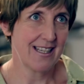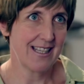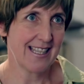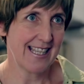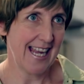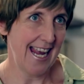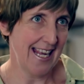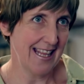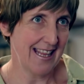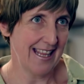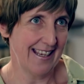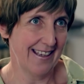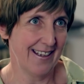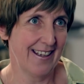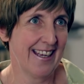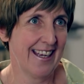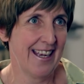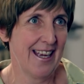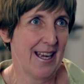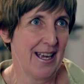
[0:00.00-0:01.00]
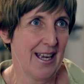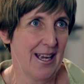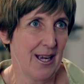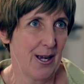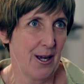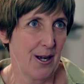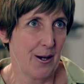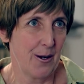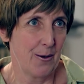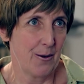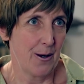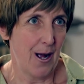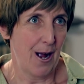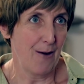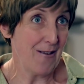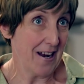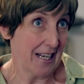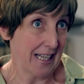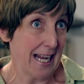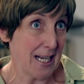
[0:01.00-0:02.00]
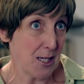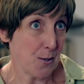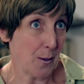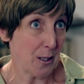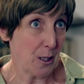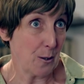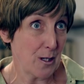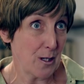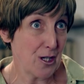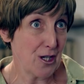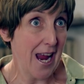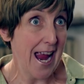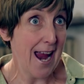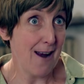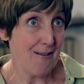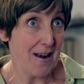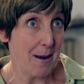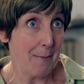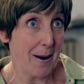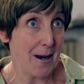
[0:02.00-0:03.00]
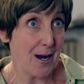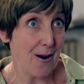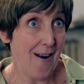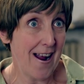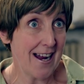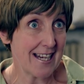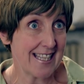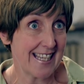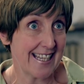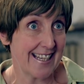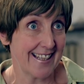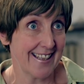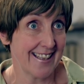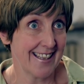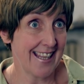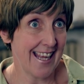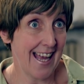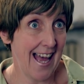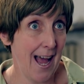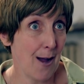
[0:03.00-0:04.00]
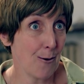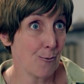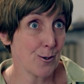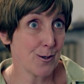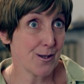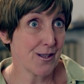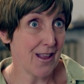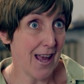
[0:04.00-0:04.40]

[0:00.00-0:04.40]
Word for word: say that I realised while sharing about your accident that I was